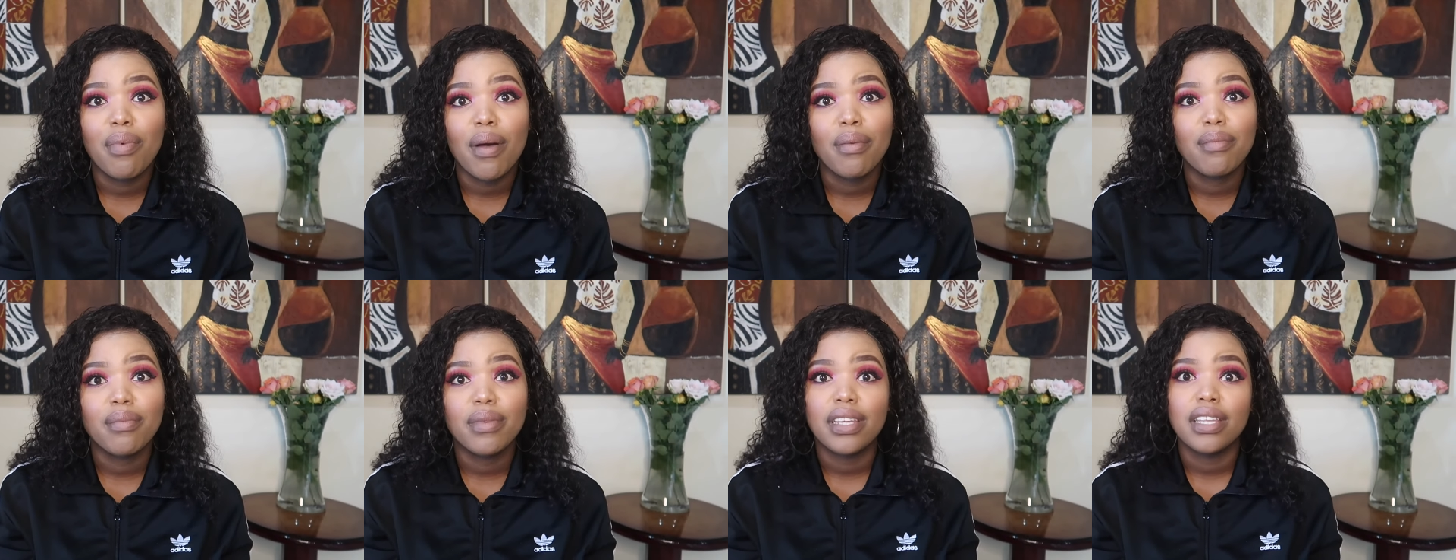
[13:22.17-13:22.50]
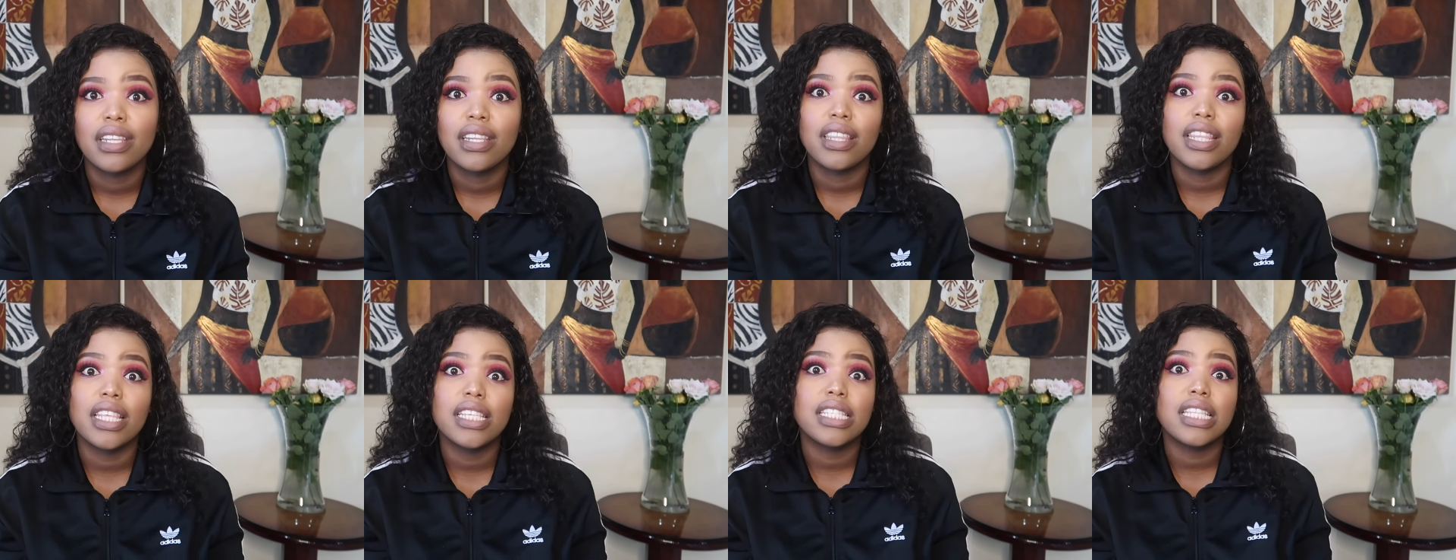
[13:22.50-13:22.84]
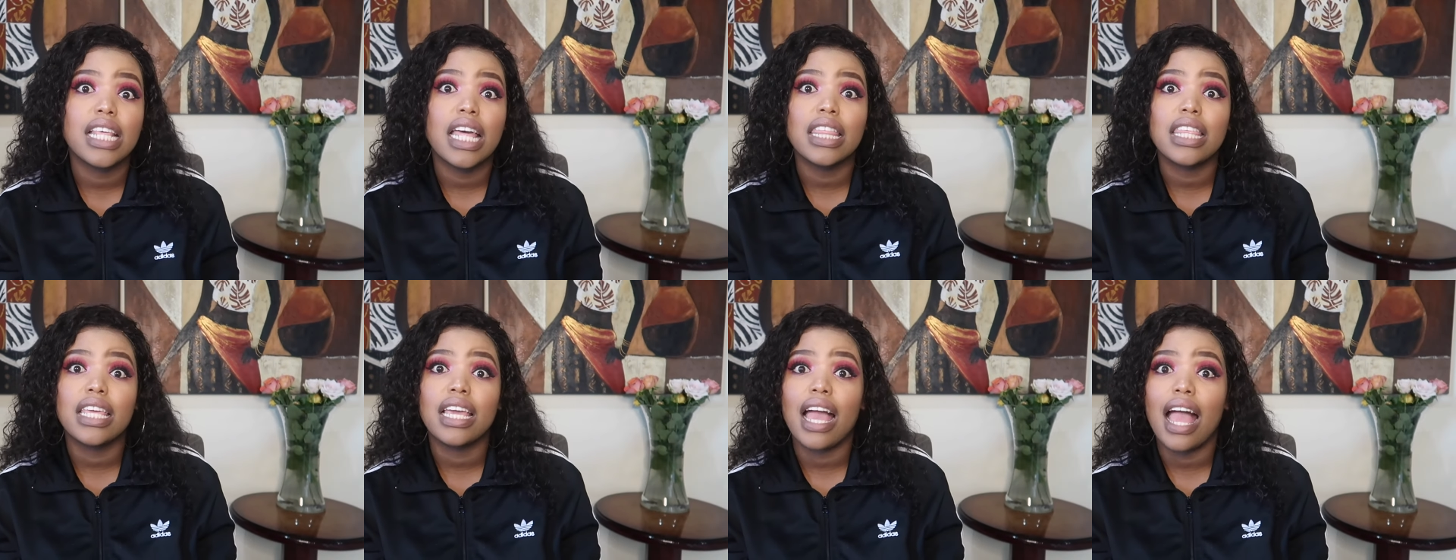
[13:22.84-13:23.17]
I mean, there's
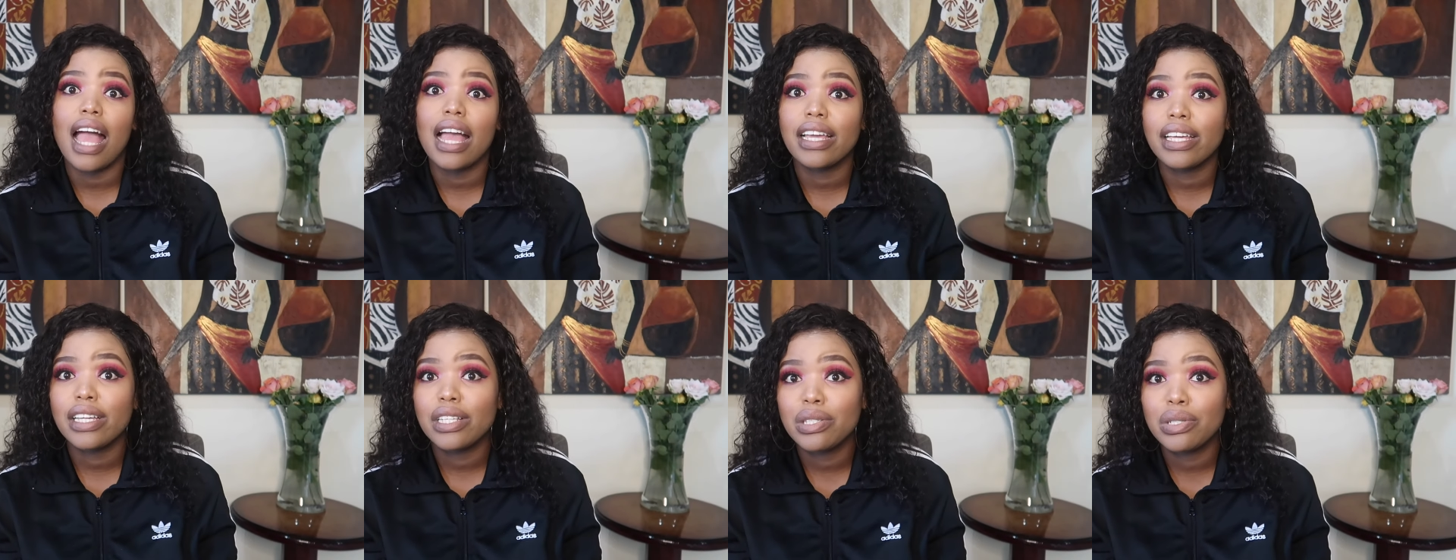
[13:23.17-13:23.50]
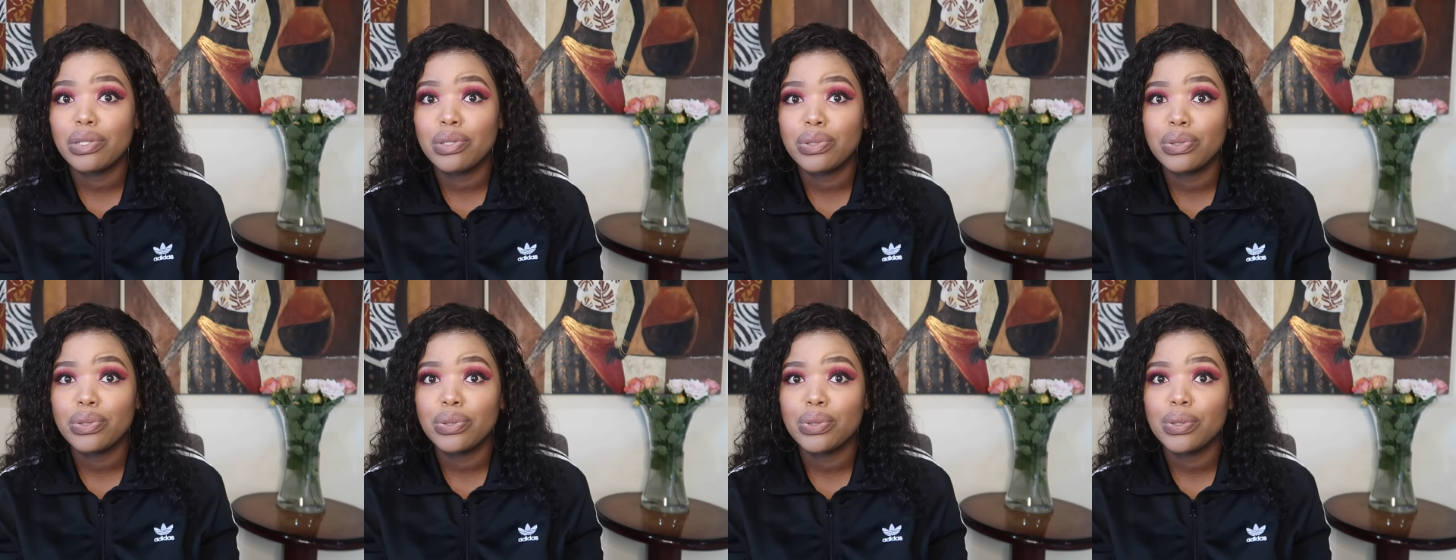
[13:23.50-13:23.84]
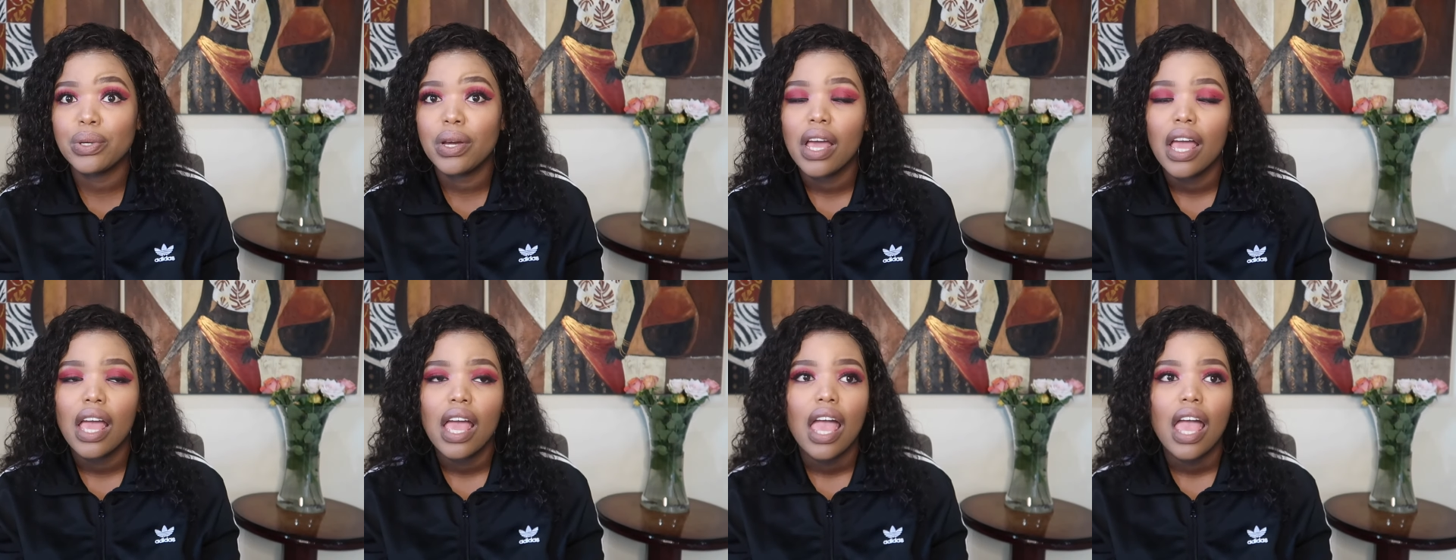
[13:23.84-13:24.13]
nothing I can do.